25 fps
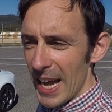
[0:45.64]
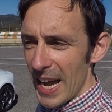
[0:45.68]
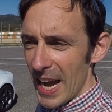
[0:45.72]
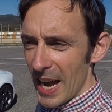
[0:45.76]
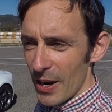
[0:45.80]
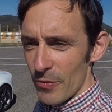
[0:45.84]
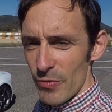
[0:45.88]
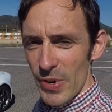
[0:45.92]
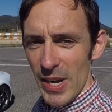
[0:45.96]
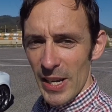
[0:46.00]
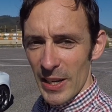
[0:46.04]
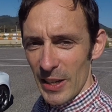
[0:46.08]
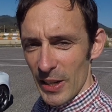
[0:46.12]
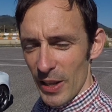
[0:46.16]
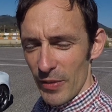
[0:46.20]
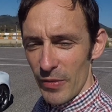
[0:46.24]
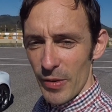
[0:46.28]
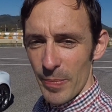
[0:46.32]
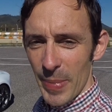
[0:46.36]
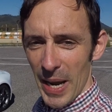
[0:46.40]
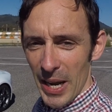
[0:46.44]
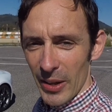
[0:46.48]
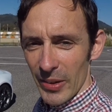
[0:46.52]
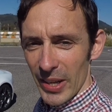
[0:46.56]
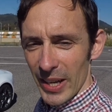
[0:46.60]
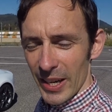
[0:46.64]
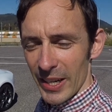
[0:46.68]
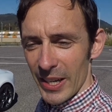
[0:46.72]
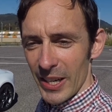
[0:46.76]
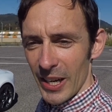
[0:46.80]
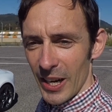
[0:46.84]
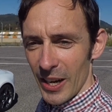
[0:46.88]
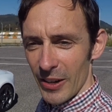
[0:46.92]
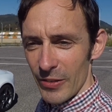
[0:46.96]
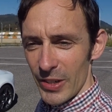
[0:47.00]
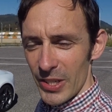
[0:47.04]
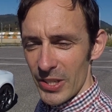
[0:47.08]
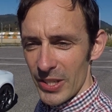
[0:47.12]
I really love about that
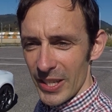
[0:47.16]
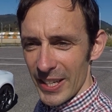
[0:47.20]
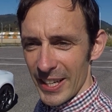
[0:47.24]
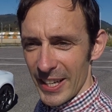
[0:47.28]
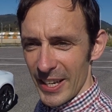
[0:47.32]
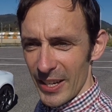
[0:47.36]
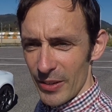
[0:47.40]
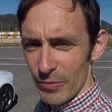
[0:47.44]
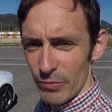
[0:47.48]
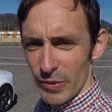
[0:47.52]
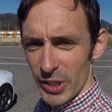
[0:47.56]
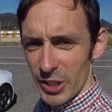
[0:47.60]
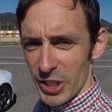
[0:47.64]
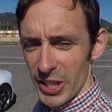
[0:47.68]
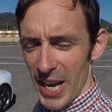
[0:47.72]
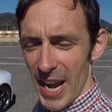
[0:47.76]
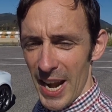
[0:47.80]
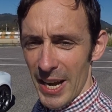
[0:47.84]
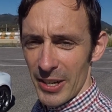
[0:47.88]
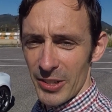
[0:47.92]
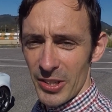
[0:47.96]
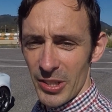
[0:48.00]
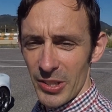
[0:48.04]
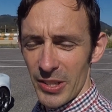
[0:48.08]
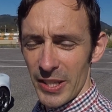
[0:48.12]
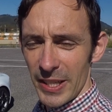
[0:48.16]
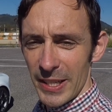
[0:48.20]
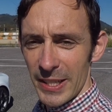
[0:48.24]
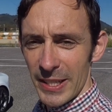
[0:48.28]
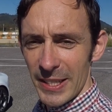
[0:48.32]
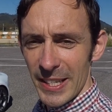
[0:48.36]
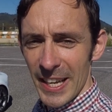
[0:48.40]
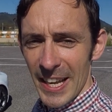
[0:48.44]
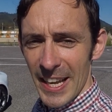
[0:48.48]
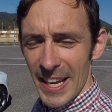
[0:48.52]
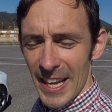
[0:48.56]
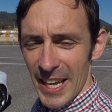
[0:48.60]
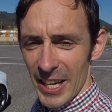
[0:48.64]
car is that it kind of rejects the
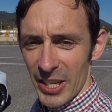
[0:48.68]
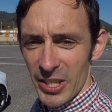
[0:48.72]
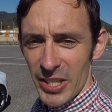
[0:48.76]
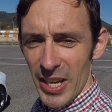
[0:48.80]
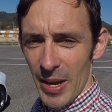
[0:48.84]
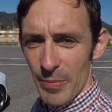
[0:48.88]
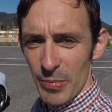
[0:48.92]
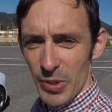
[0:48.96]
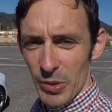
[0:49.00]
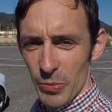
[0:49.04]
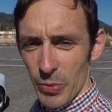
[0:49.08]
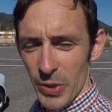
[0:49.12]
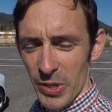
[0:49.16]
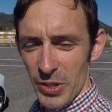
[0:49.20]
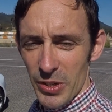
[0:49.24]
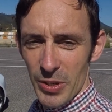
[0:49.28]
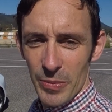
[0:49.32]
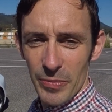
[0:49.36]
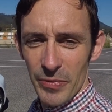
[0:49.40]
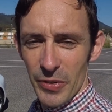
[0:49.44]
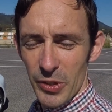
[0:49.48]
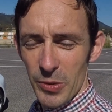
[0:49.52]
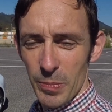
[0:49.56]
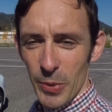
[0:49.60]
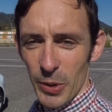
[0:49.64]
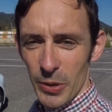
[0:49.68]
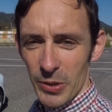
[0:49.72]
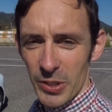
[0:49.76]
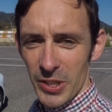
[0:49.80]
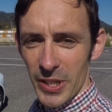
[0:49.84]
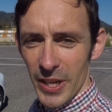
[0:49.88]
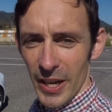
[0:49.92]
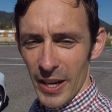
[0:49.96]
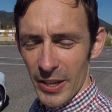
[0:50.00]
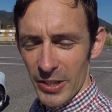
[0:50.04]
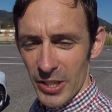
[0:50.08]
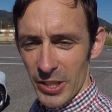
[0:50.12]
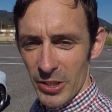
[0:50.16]
accepted wisdom for sports
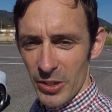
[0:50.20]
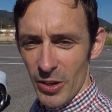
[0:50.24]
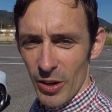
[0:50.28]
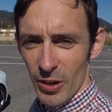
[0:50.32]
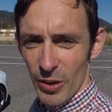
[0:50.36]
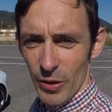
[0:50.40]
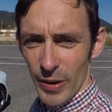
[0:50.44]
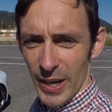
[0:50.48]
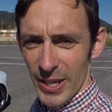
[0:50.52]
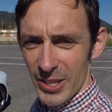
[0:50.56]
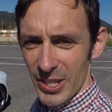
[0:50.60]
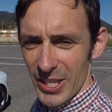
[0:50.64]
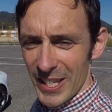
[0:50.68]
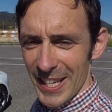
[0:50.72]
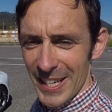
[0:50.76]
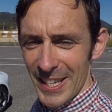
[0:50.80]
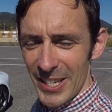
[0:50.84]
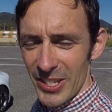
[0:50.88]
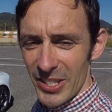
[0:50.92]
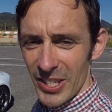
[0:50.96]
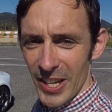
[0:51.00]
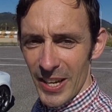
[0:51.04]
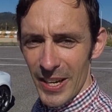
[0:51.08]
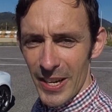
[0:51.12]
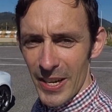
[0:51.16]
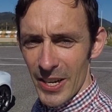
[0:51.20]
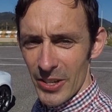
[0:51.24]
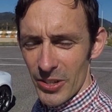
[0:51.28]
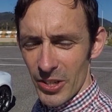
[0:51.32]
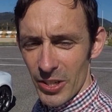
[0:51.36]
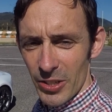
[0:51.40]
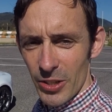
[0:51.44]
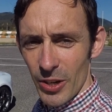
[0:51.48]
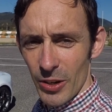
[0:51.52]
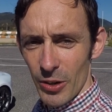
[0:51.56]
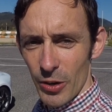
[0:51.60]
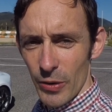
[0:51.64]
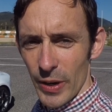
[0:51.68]
cars. It's got quite skinny tyres, it's
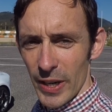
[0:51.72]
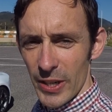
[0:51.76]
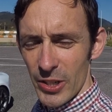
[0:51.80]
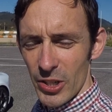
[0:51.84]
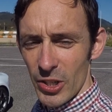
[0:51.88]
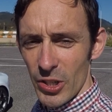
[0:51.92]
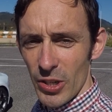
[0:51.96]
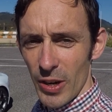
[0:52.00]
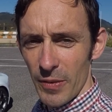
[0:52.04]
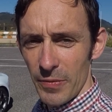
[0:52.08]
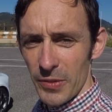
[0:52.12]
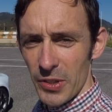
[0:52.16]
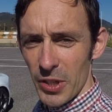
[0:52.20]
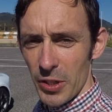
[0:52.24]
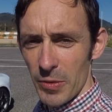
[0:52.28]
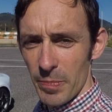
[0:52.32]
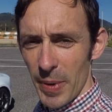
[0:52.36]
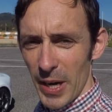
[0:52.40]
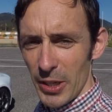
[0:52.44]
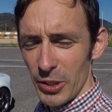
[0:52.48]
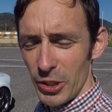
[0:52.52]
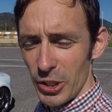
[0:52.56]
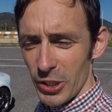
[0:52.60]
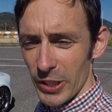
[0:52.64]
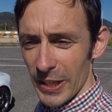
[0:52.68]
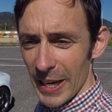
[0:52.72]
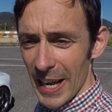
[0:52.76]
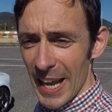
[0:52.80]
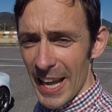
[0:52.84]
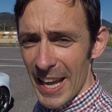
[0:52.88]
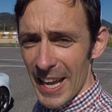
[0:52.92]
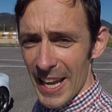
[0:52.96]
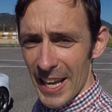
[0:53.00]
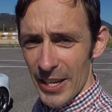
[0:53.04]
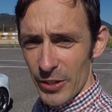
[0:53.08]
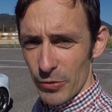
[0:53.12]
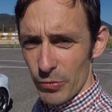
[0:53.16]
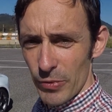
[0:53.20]
got quite soft suspension,
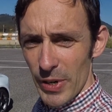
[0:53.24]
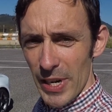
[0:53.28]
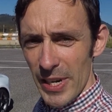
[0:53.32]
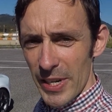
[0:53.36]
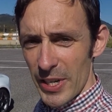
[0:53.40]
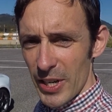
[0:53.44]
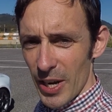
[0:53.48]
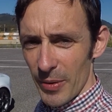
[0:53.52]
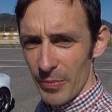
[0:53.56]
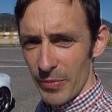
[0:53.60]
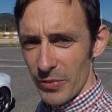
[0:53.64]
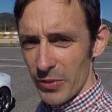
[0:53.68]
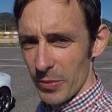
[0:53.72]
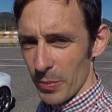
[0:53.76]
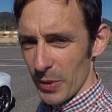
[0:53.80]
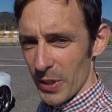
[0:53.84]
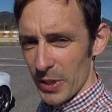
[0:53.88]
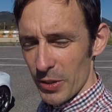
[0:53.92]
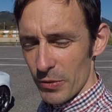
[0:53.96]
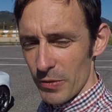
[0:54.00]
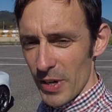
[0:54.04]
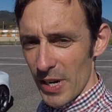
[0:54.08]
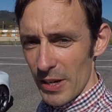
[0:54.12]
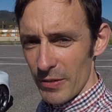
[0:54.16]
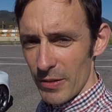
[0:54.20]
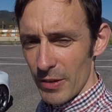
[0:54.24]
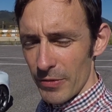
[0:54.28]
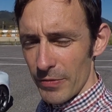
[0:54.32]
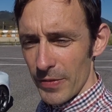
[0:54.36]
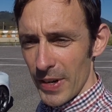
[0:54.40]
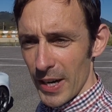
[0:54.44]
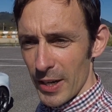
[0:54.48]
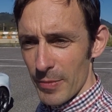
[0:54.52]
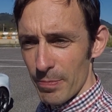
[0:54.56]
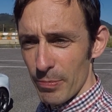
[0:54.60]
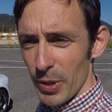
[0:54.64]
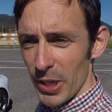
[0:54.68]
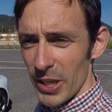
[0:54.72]
it's really comfortable, it's really
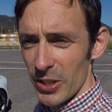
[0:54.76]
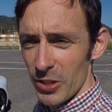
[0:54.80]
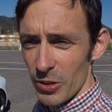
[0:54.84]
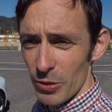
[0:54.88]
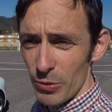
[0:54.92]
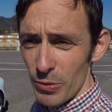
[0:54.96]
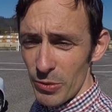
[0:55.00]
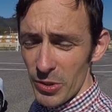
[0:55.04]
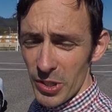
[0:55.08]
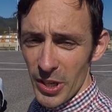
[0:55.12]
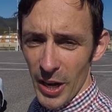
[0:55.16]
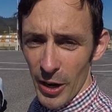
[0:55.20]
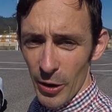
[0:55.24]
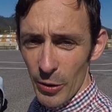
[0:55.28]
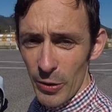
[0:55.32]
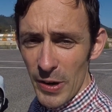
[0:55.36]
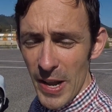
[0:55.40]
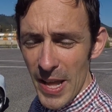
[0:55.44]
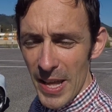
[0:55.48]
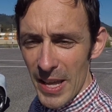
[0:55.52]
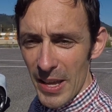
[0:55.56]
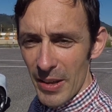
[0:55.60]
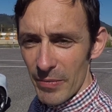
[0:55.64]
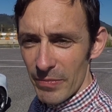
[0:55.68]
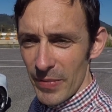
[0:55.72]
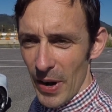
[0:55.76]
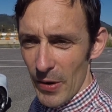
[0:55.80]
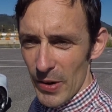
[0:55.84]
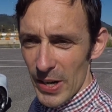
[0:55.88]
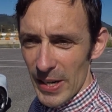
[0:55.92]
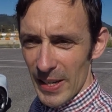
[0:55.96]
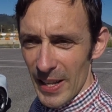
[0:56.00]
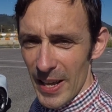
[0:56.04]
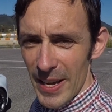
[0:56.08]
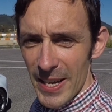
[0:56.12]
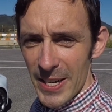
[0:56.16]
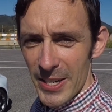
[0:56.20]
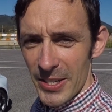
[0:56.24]
refined, but it's also very
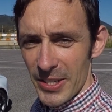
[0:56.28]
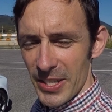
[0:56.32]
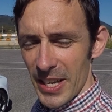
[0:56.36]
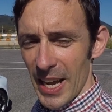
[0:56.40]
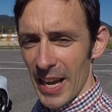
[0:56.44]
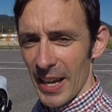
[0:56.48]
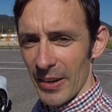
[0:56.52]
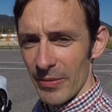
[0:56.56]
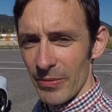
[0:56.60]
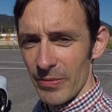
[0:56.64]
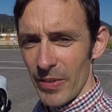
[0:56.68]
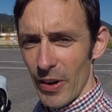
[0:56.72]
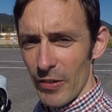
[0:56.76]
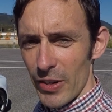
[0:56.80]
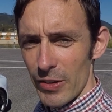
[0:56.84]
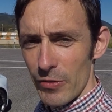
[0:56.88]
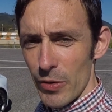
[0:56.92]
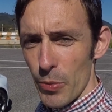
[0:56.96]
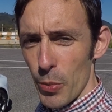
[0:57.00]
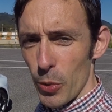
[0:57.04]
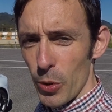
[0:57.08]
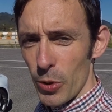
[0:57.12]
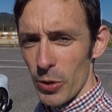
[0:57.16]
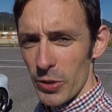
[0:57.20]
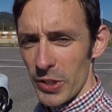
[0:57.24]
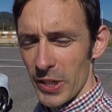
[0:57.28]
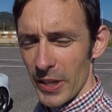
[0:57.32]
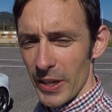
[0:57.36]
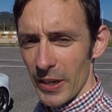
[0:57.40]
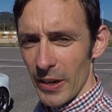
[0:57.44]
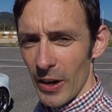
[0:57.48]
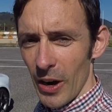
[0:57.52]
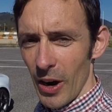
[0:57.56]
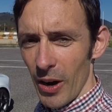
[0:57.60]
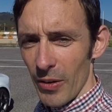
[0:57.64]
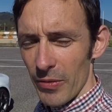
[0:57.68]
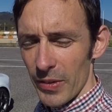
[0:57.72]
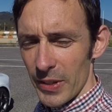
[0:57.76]
light and very rewarding
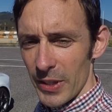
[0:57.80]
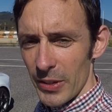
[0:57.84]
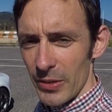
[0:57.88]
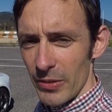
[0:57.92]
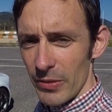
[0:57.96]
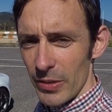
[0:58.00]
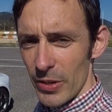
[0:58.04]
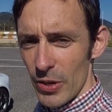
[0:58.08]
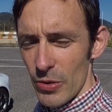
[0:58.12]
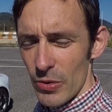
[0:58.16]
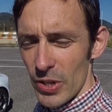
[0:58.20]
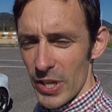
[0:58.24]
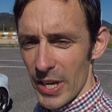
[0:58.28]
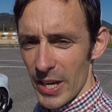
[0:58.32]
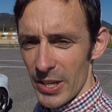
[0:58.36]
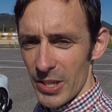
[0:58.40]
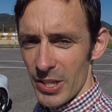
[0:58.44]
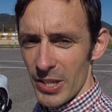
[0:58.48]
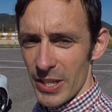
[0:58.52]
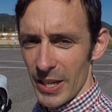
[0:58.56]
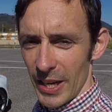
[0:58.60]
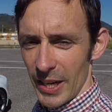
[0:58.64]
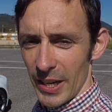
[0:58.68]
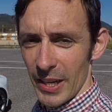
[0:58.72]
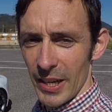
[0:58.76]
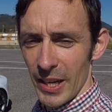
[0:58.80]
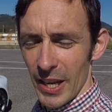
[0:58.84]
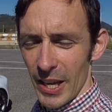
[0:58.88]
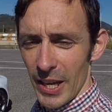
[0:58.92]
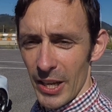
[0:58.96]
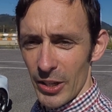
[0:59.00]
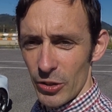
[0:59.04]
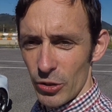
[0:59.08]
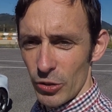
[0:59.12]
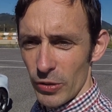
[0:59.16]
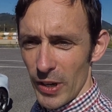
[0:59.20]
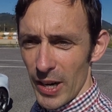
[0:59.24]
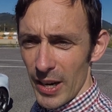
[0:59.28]
of an enthusiastic
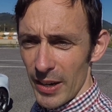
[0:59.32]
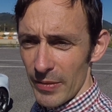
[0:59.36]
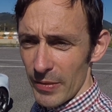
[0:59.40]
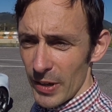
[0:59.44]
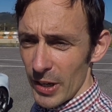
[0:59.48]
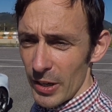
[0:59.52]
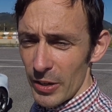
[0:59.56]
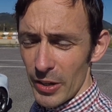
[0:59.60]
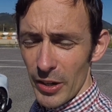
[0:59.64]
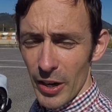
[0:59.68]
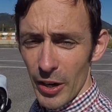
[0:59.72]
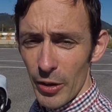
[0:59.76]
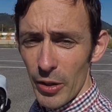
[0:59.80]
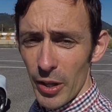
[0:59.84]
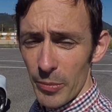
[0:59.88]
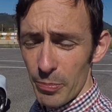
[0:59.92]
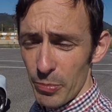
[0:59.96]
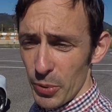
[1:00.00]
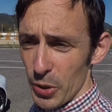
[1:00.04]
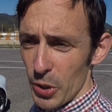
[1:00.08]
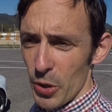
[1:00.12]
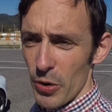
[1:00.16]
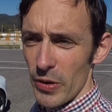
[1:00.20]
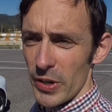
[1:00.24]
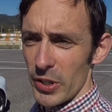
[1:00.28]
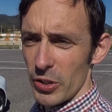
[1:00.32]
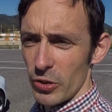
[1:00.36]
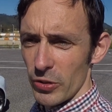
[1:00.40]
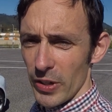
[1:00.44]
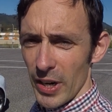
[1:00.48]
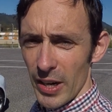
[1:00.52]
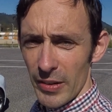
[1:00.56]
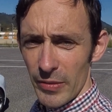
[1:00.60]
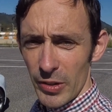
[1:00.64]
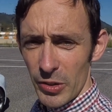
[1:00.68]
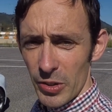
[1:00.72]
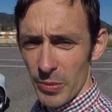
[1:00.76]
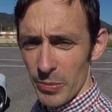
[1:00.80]
driver, you know, the purist
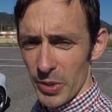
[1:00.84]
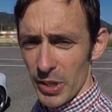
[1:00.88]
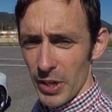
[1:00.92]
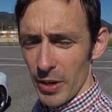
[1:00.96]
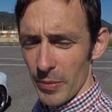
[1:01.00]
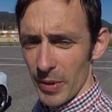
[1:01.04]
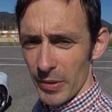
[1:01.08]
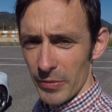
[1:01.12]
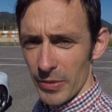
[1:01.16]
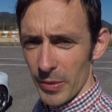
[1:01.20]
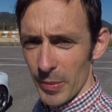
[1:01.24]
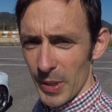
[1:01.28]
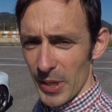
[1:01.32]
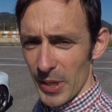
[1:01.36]
driver, somebody coming from a